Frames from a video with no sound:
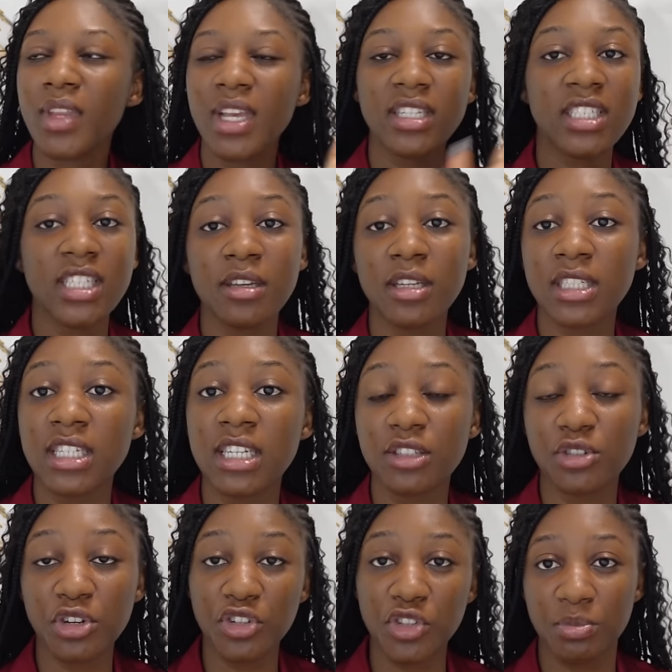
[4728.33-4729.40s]
she she
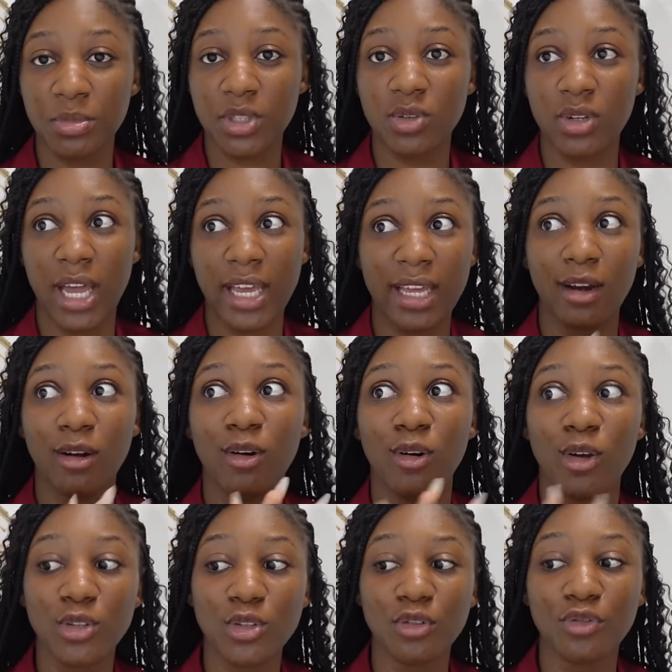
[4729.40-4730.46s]
introduced me to like a
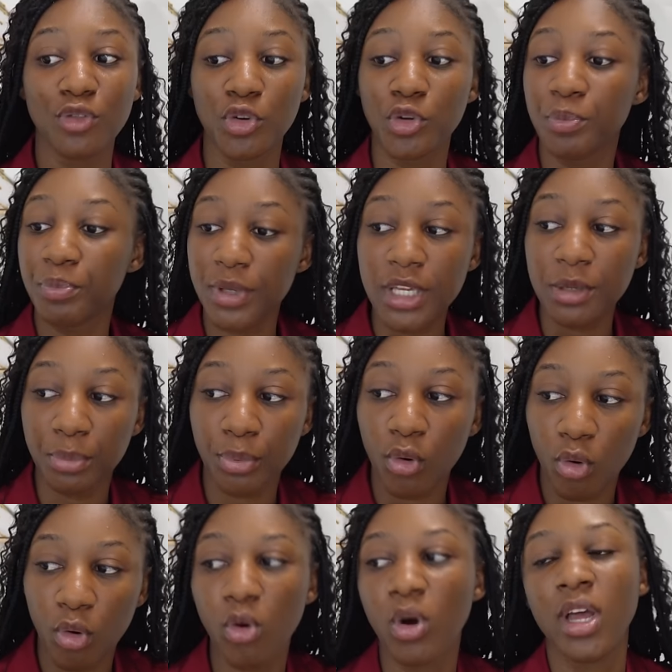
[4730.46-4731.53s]
lot of good
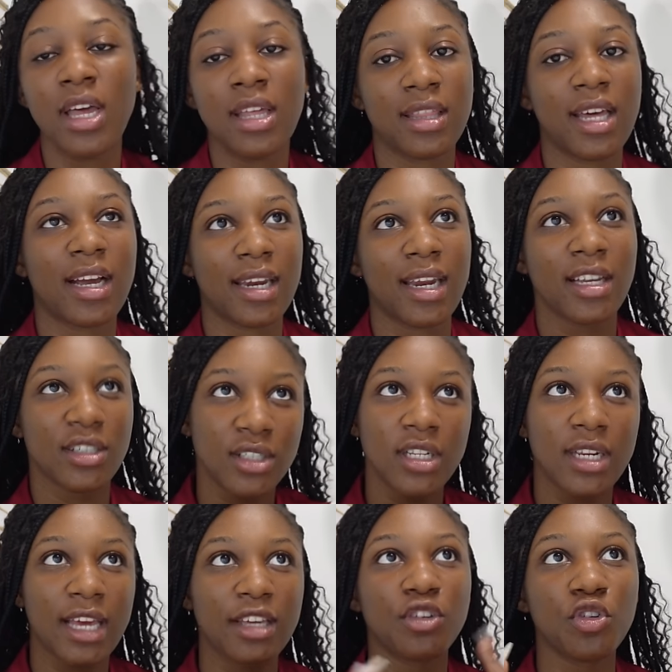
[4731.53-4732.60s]
people that can
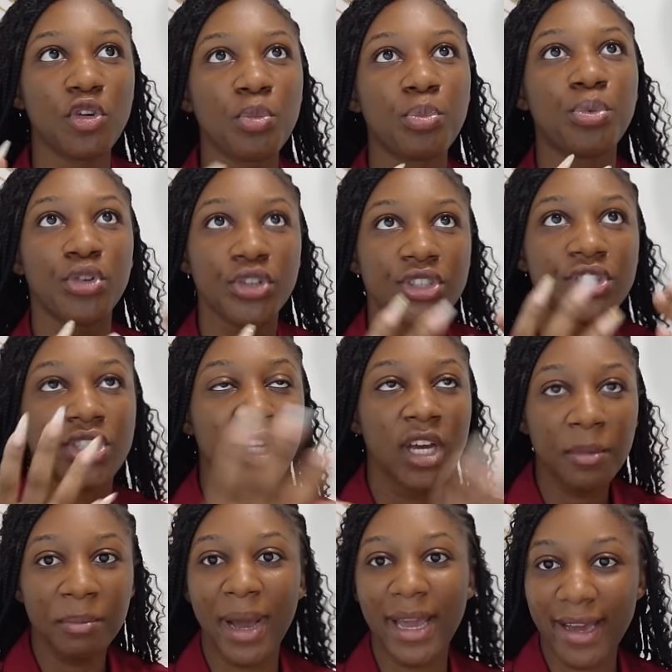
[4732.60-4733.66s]
actually like you know push
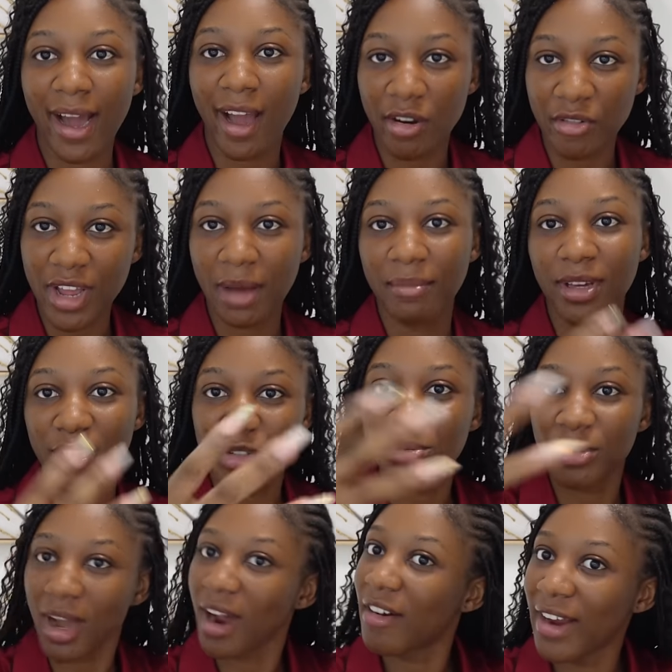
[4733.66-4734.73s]
my career my
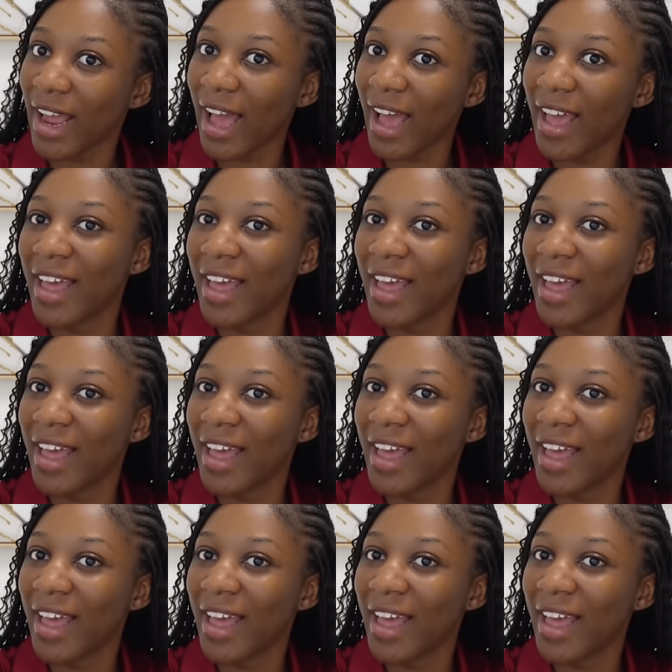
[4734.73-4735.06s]
youtube career